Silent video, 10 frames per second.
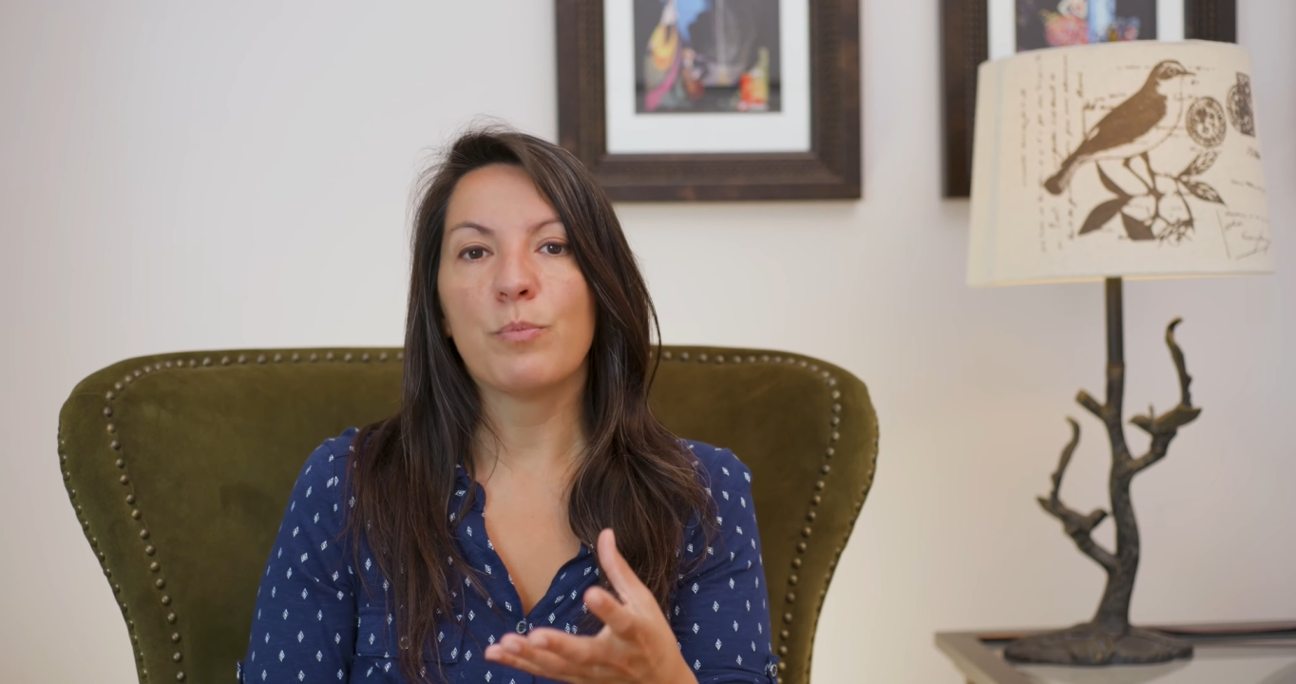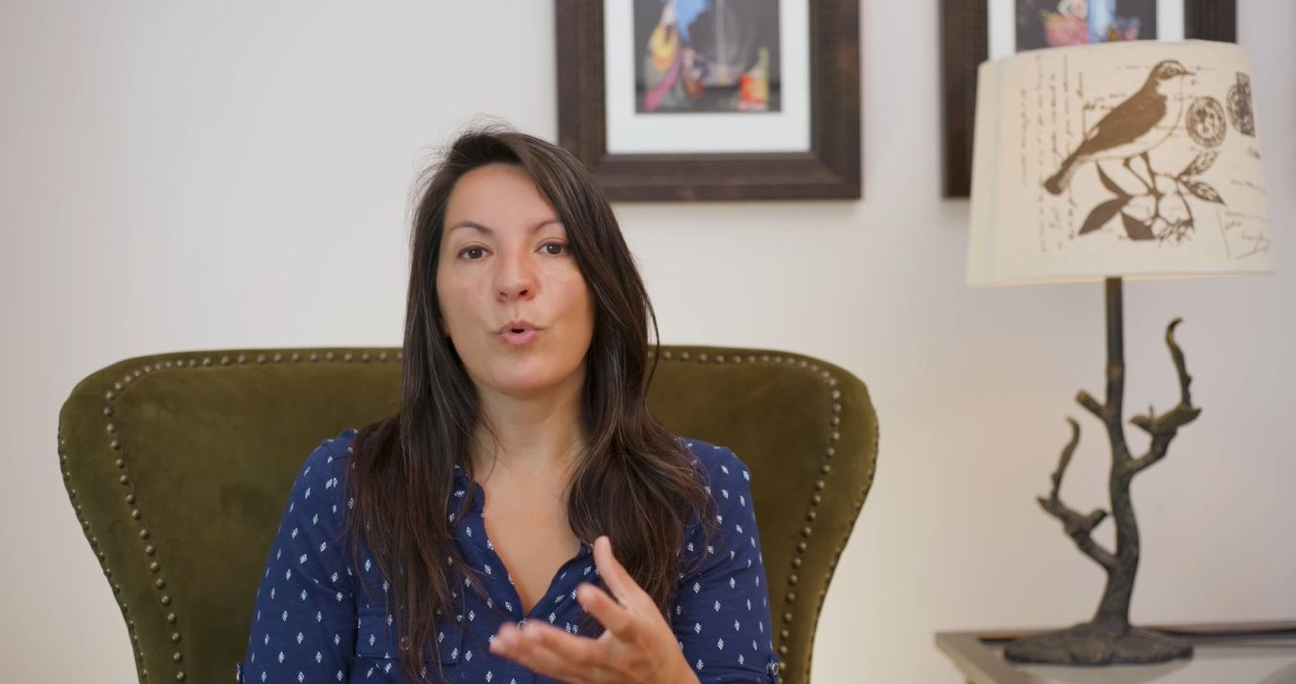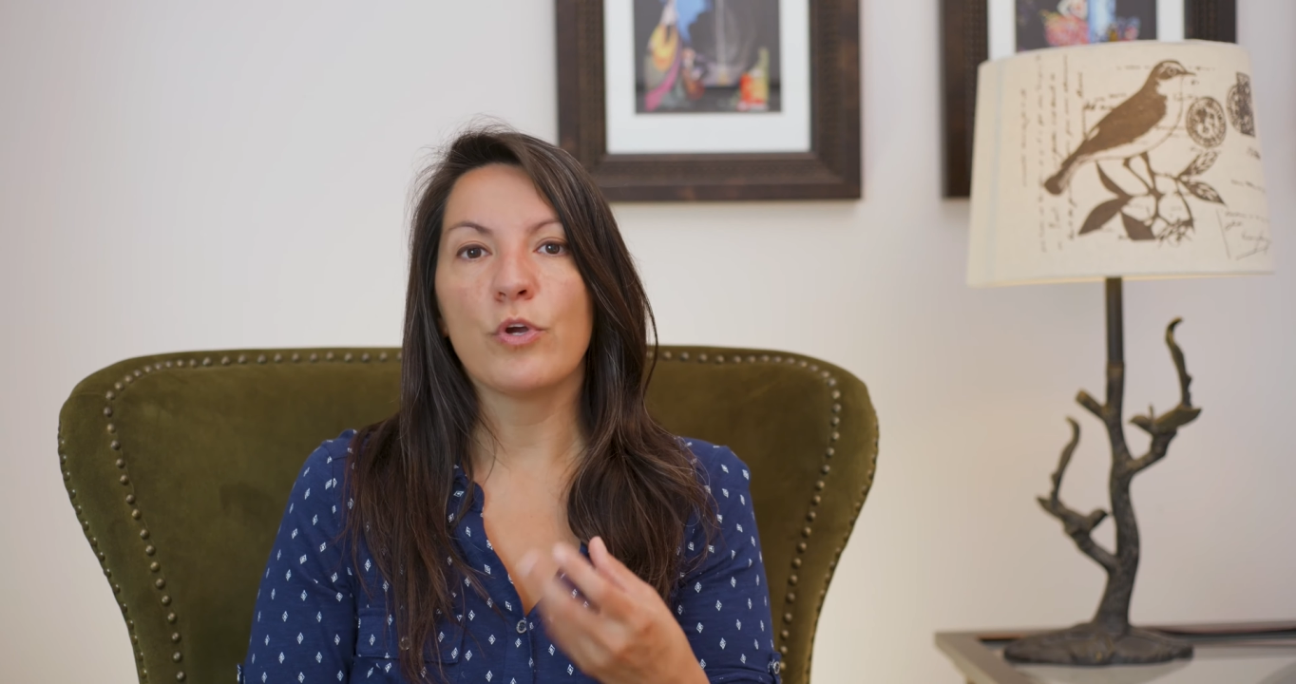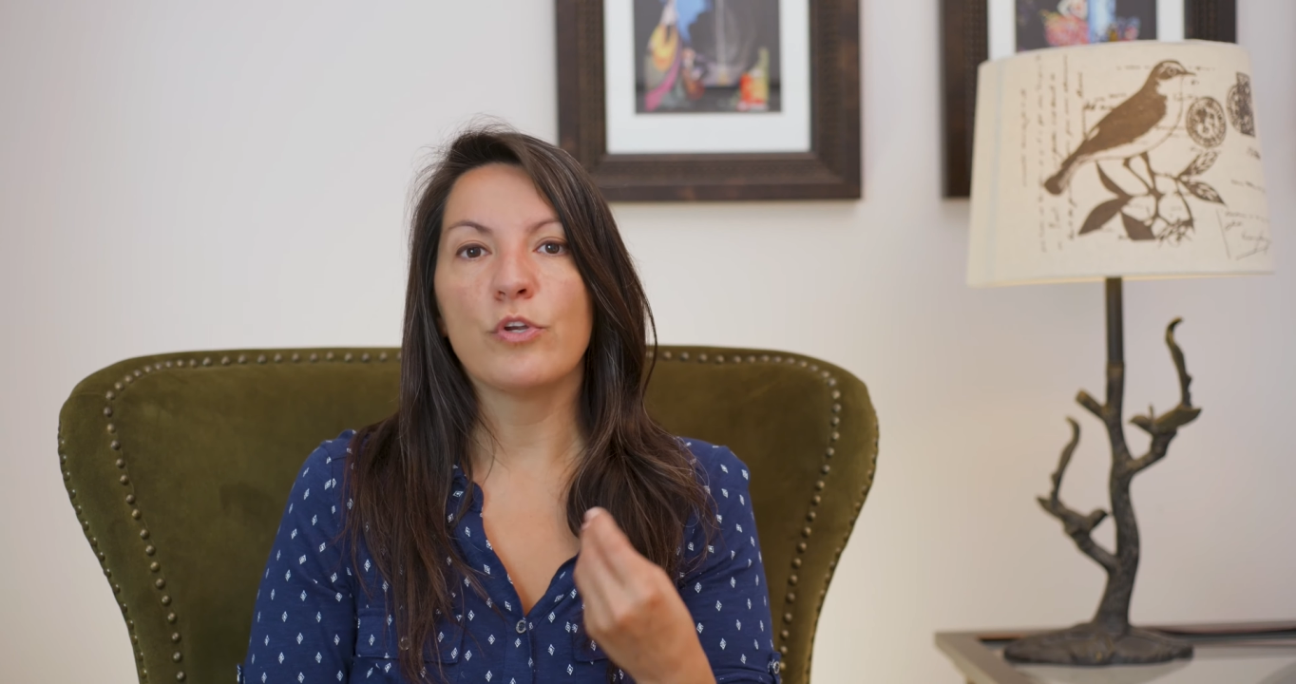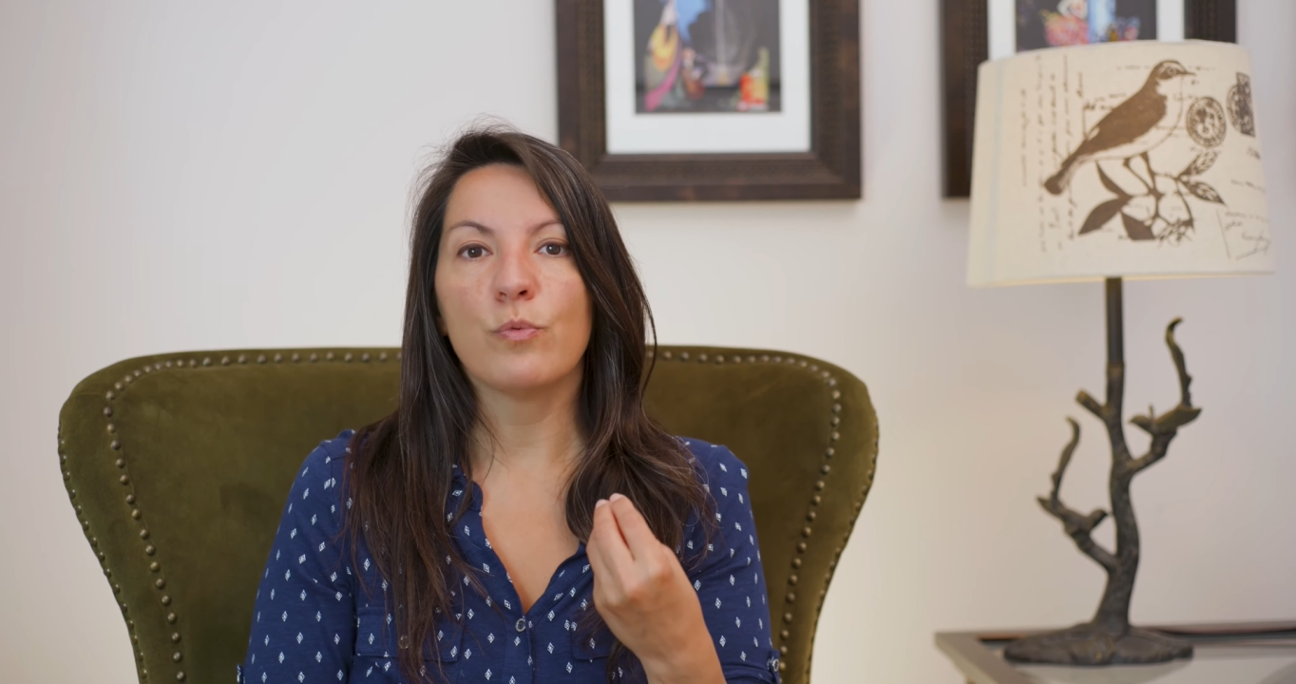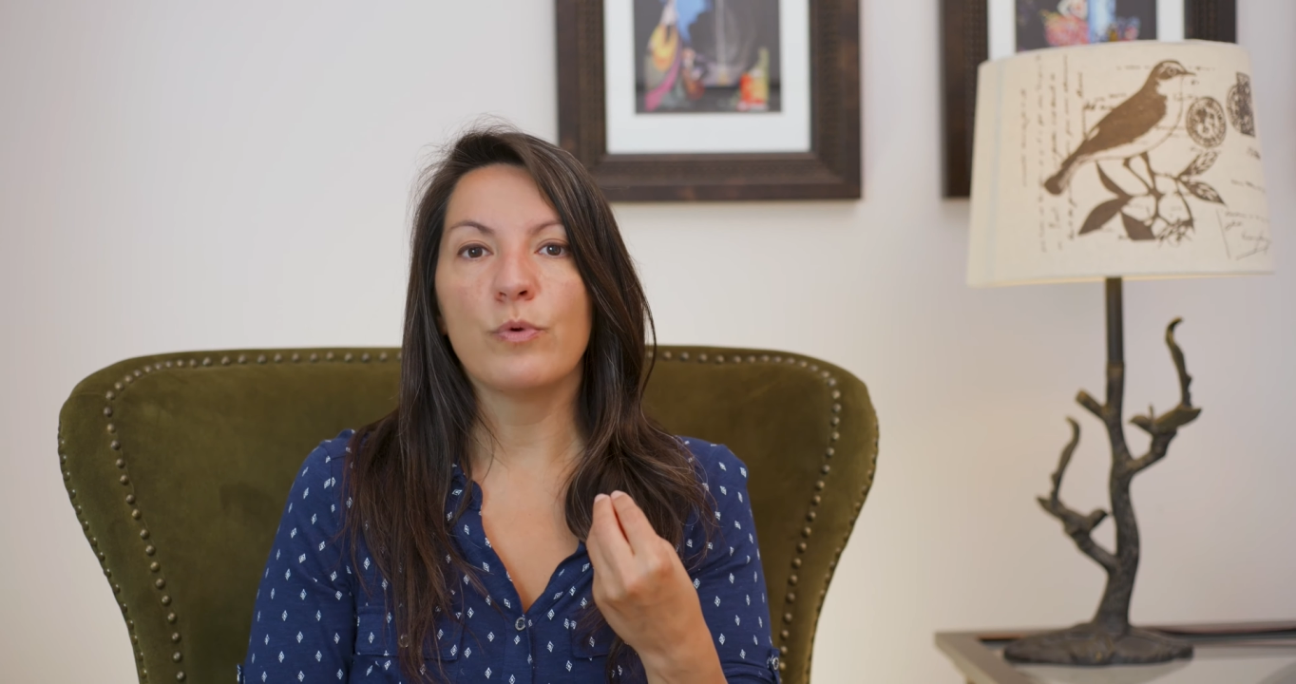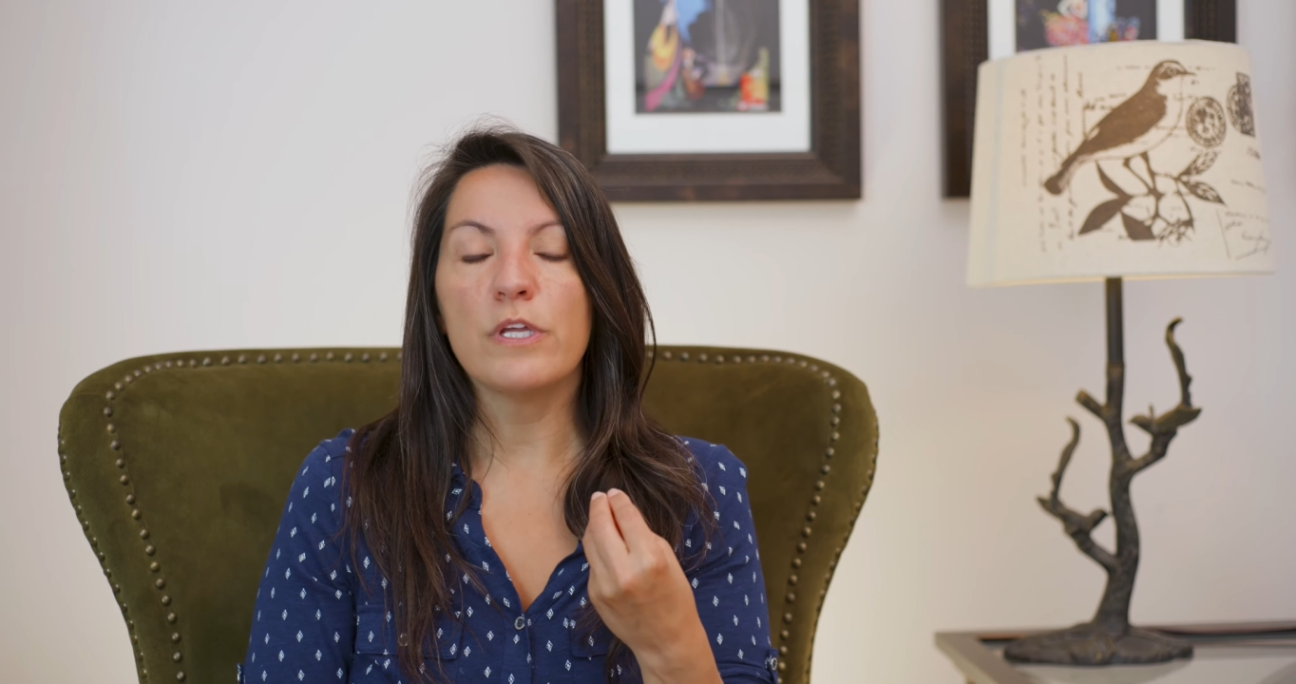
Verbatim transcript: point